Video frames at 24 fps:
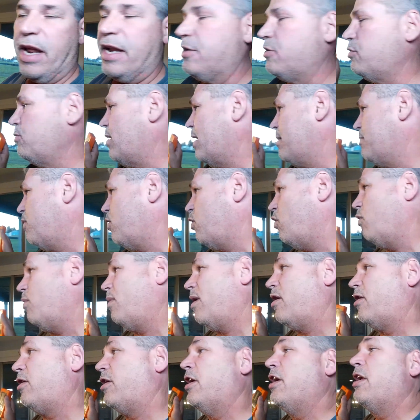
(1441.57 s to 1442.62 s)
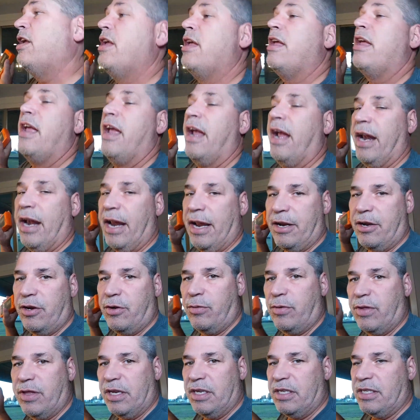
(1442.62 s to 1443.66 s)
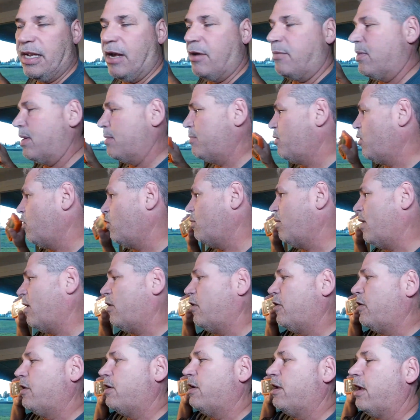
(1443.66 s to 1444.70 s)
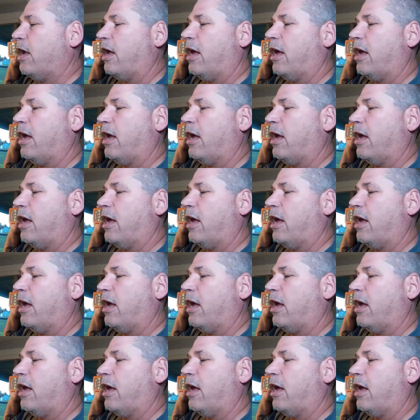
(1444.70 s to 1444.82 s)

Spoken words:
I do my pole barn and I do things out in my pole barn,